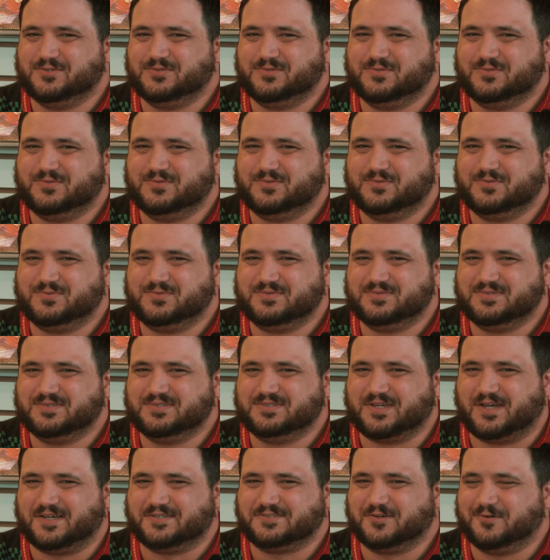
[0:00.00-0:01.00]
who
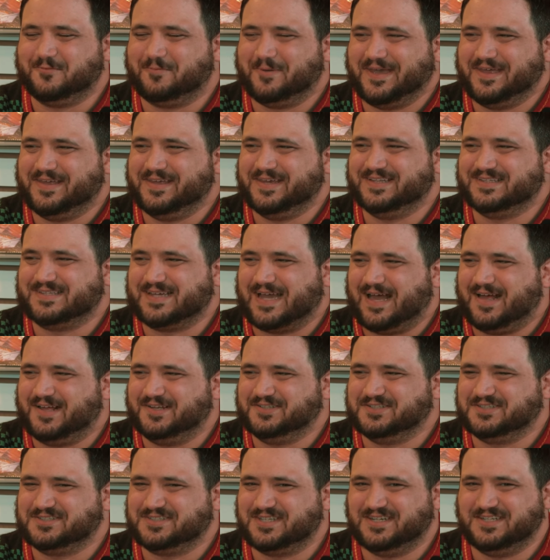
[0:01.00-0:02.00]
is also a
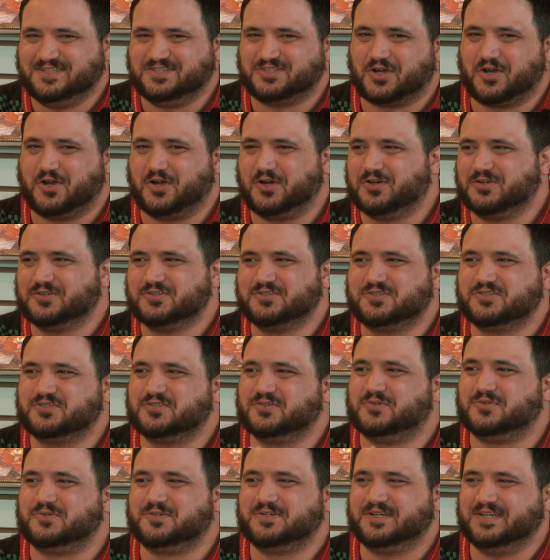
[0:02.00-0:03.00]
paleontologist, and he's heard
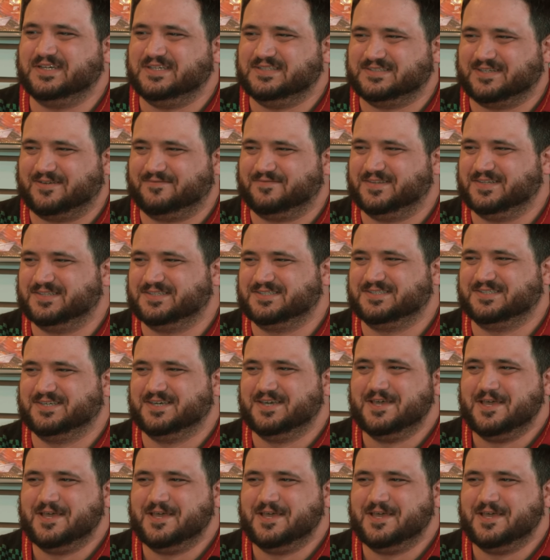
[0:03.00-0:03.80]
stories of this.